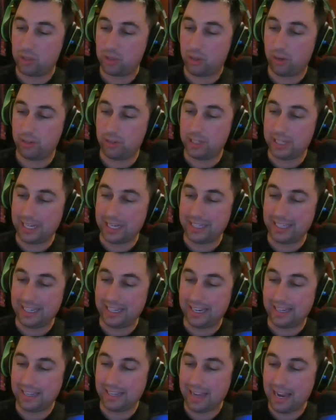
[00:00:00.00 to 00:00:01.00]
Started in
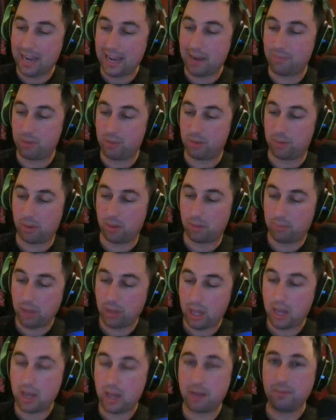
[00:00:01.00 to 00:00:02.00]
1988. Blah blah
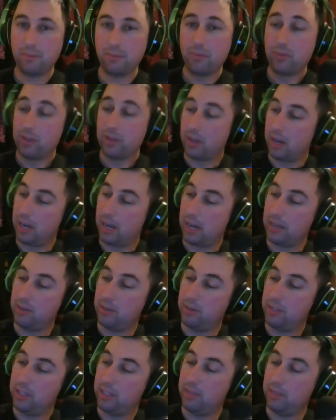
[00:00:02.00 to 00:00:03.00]
blah blah.
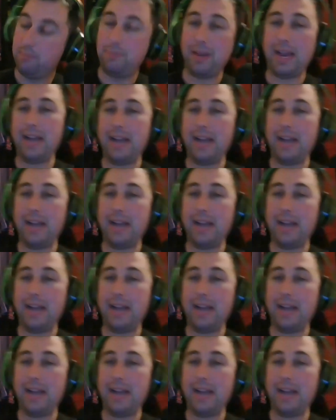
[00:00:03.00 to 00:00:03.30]
You see the